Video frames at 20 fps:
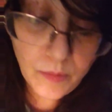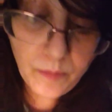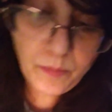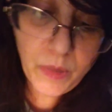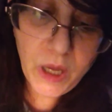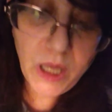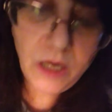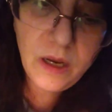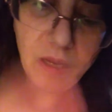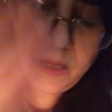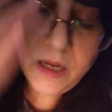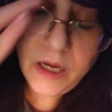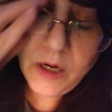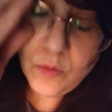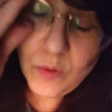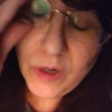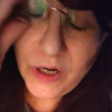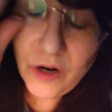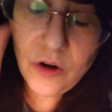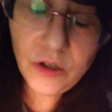But
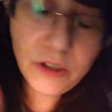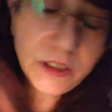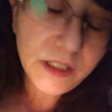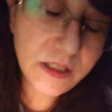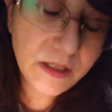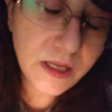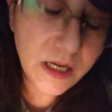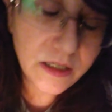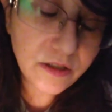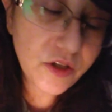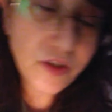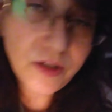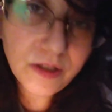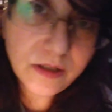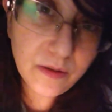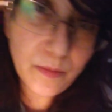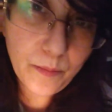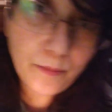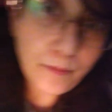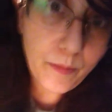irregardless, that
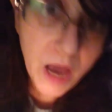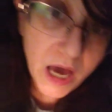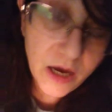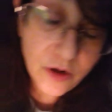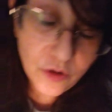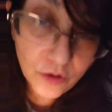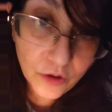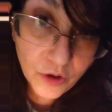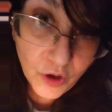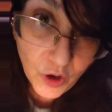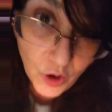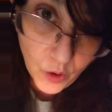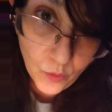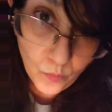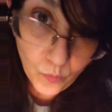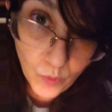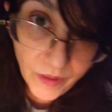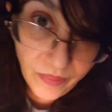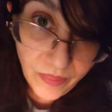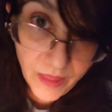doesn't matter.
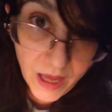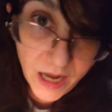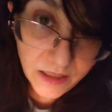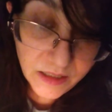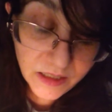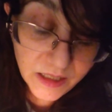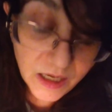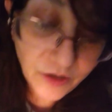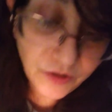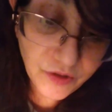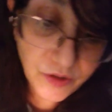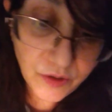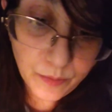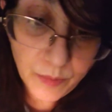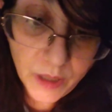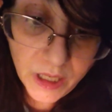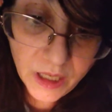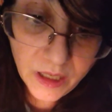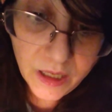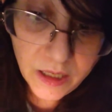What that tells
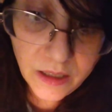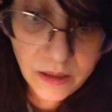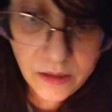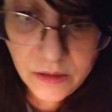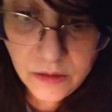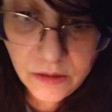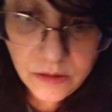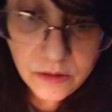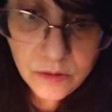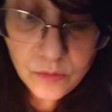me is,